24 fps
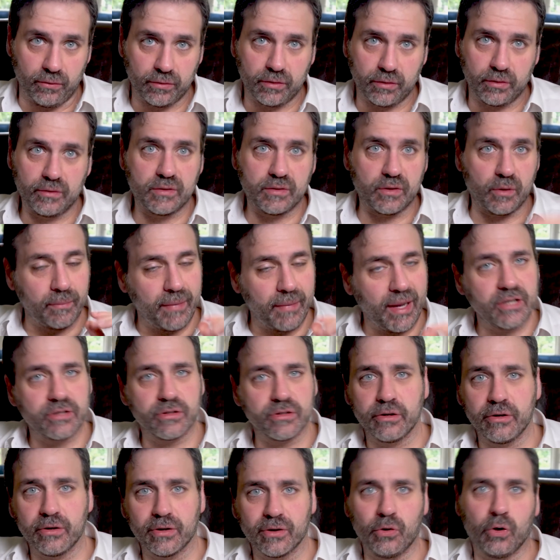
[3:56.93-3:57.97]
So make sure
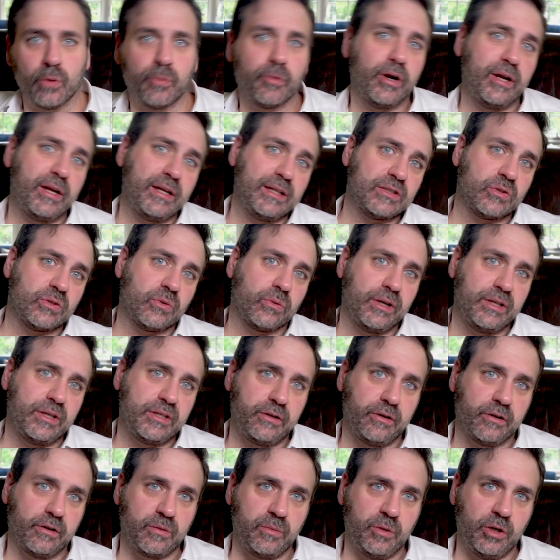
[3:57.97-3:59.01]
you're incorporating stories to
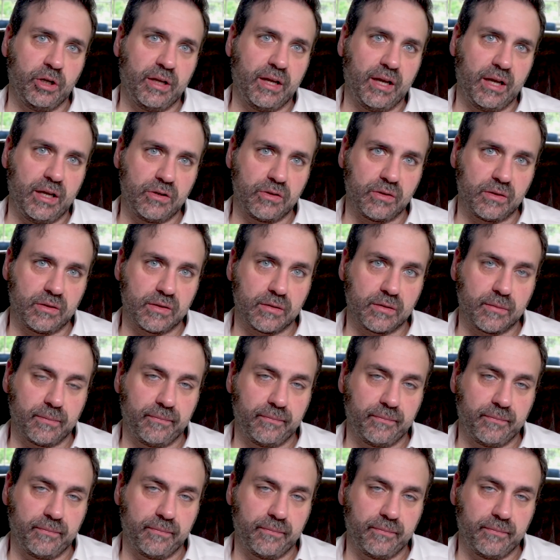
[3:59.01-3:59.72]
your communications.